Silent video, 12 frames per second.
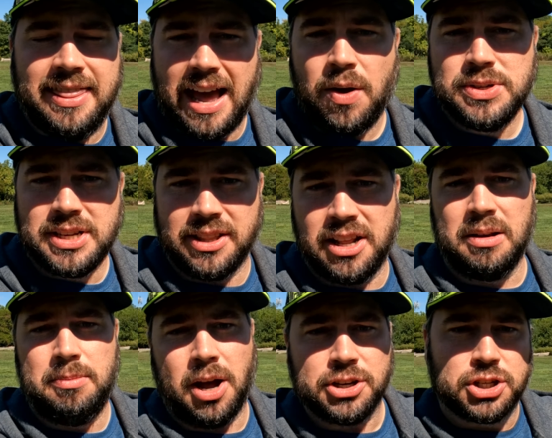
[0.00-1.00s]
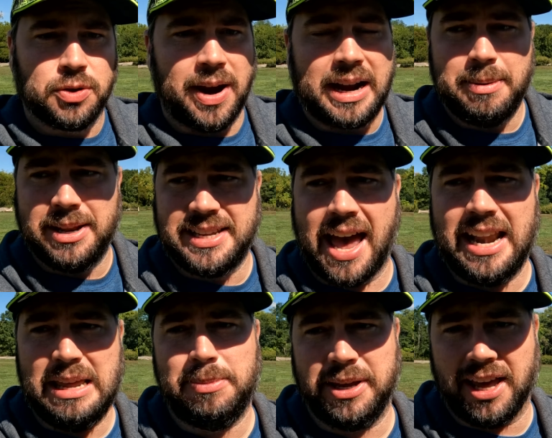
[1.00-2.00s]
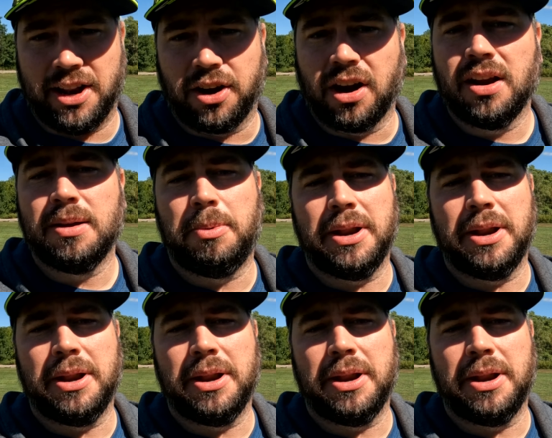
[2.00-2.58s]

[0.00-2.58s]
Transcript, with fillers: That was a little much to recommend to any beginner,